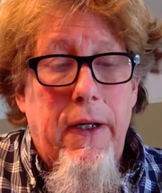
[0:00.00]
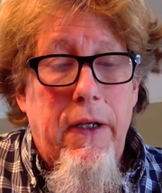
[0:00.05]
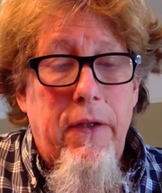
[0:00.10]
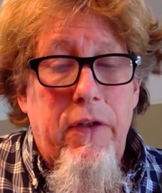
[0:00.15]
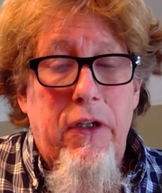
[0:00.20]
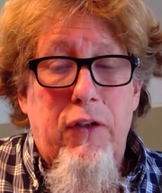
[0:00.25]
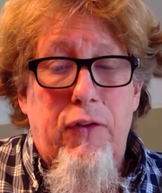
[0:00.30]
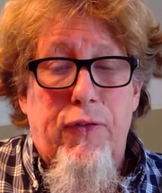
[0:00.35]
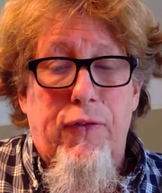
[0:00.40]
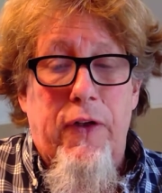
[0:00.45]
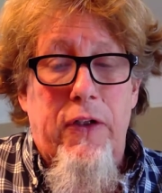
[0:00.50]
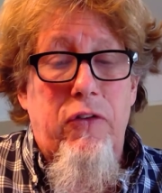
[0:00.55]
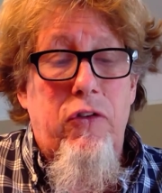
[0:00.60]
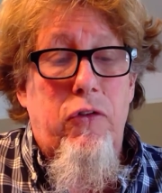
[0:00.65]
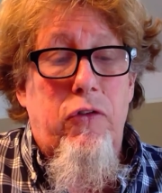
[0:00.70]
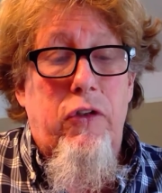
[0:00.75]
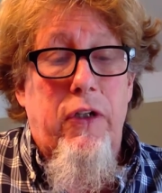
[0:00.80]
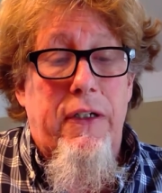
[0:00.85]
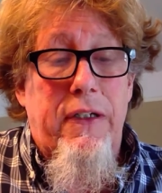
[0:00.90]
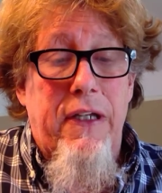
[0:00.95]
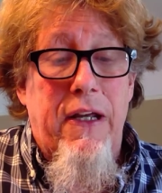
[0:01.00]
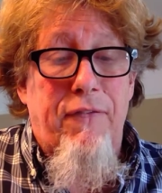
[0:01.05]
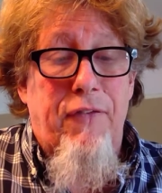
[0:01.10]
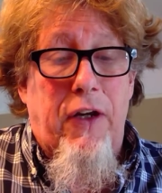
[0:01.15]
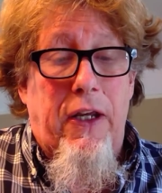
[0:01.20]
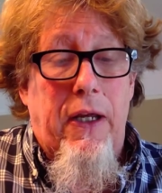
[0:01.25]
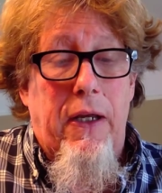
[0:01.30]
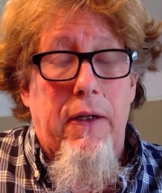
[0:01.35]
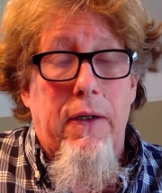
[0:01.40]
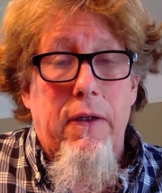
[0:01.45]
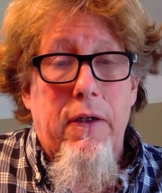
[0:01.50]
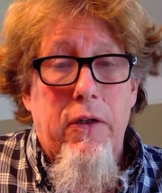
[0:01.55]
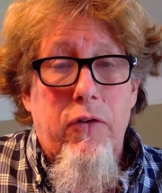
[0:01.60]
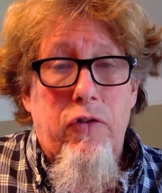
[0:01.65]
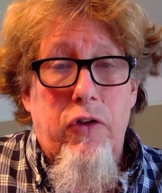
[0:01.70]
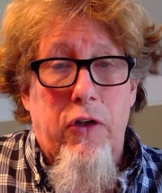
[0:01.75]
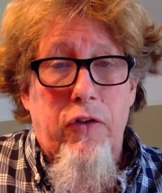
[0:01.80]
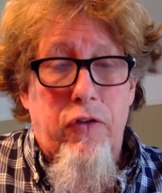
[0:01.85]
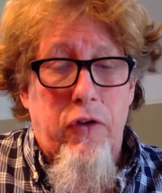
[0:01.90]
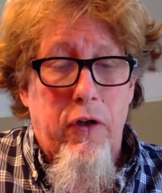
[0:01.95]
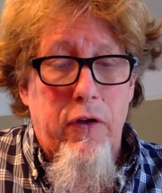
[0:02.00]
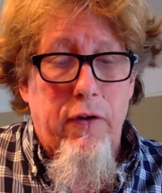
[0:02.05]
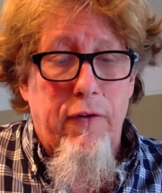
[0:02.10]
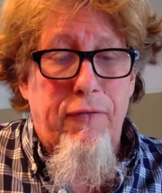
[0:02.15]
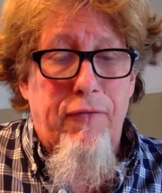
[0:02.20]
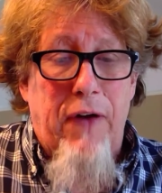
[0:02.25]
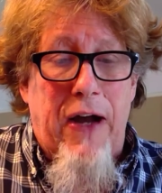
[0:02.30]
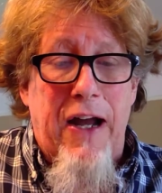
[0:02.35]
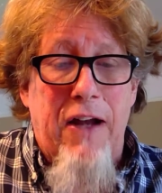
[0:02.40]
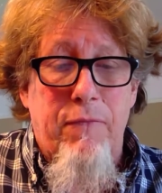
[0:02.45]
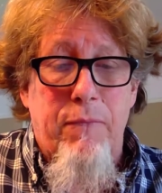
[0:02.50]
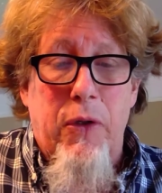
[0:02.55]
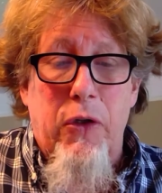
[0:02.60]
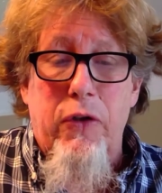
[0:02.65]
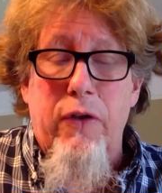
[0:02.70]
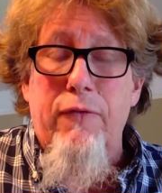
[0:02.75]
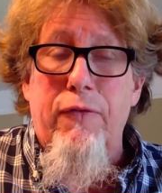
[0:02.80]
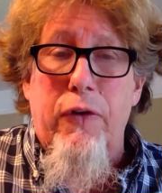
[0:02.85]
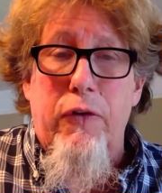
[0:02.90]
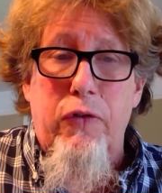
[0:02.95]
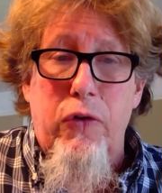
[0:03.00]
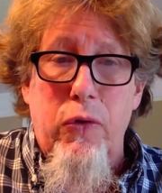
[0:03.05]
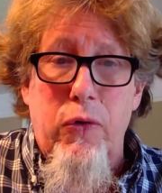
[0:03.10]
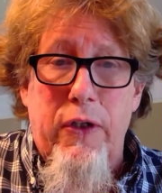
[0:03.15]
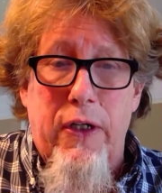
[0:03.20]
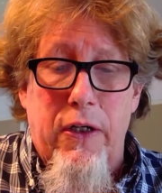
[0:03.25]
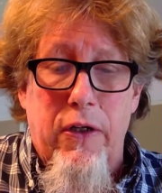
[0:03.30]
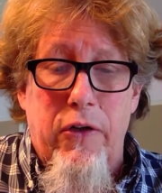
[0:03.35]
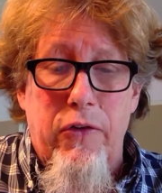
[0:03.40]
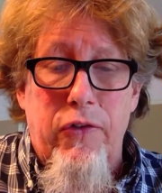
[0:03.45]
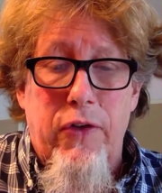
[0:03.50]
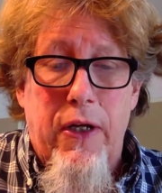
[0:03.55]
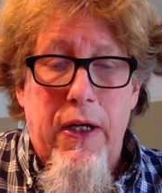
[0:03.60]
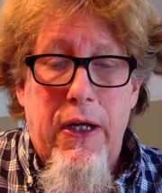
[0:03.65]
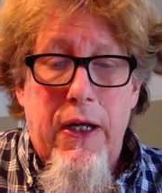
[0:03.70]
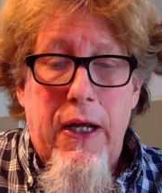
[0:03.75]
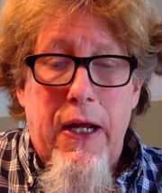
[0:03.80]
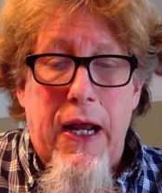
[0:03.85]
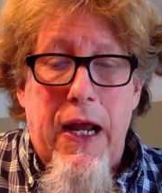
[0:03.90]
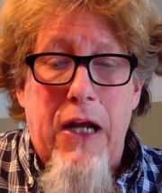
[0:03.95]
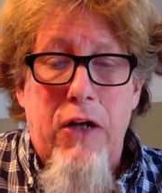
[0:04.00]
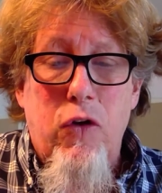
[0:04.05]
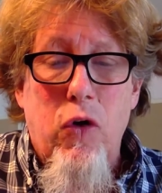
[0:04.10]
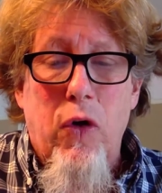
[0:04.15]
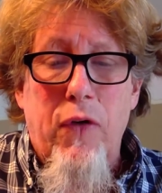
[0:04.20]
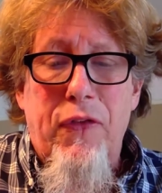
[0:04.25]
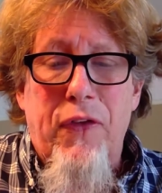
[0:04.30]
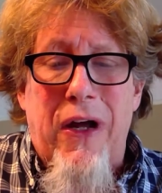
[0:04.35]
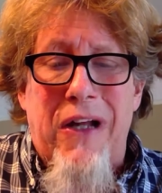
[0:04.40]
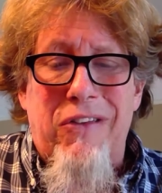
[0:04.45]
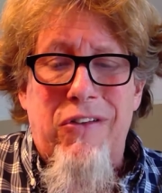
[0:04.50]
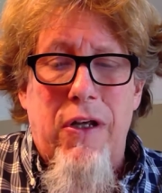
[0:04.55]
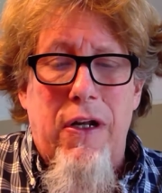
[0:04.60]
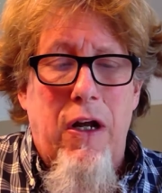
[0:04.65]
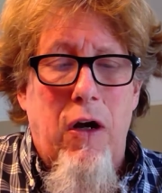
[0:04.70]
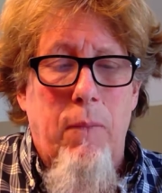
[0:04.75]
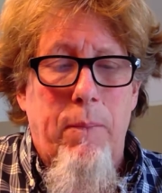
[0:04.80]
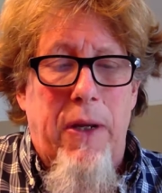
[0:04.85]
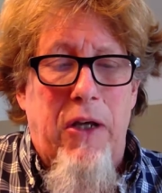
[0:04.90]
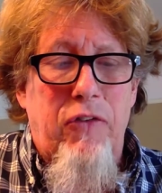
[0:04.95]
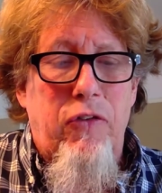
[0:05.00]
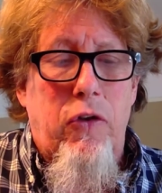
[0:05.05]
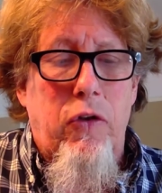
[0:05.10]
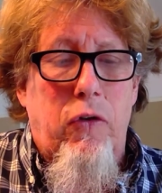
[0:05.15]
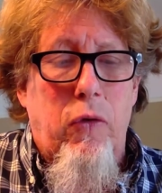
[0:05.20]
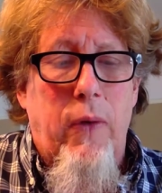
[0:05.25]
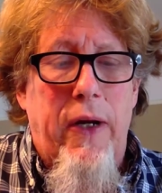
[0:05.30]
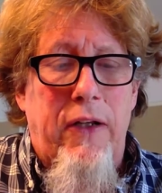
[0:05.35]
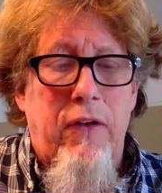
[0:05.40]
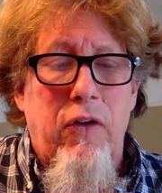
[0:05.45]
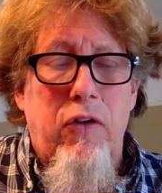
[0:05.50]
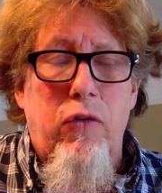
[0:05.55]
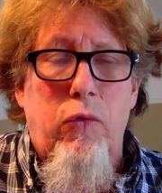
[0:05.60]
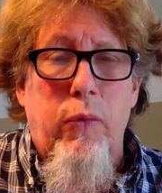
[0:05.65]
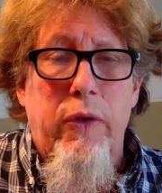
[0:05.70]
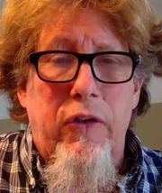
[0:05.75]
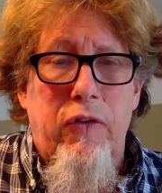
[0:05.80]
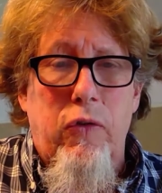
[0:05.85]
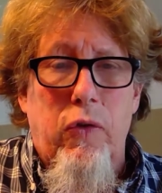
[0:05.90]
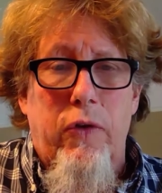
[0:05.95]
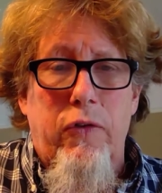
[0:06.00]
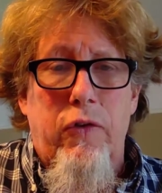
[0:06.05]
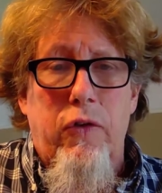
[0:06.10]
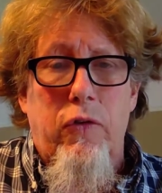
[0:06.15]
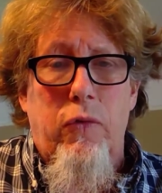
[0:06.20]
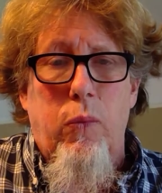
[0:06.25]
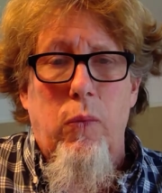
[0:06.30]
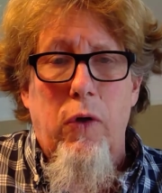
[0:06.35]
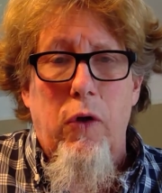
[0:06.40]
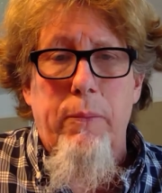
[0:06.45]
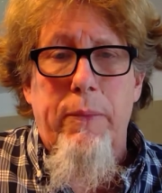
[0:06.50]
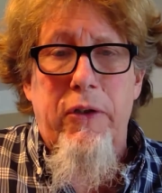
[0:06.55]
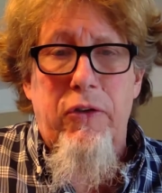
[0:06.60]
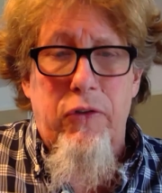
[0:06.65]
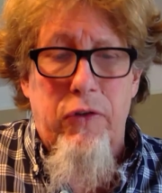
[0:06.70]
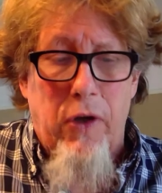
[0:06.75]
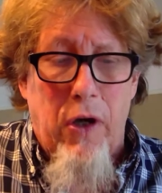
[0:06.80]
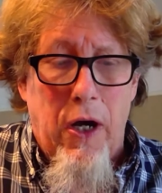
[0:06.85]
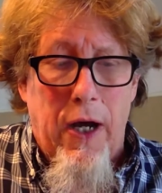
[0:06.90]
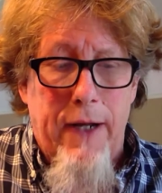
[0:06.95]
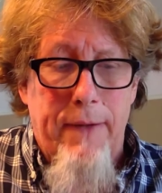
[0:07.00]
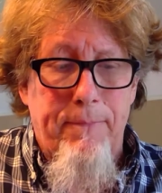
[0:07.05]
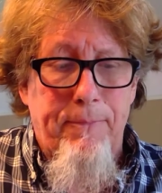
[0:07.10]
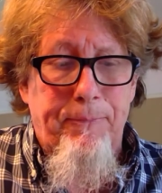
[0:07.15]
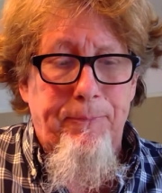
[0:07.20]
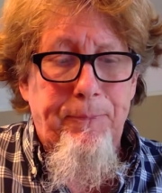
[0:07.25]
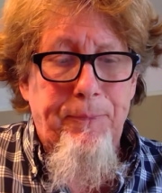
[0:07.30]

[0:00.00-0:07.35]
These funds are significant, just under $5 million for 2 years, and your thoughts on how best to direct these resources will be sought.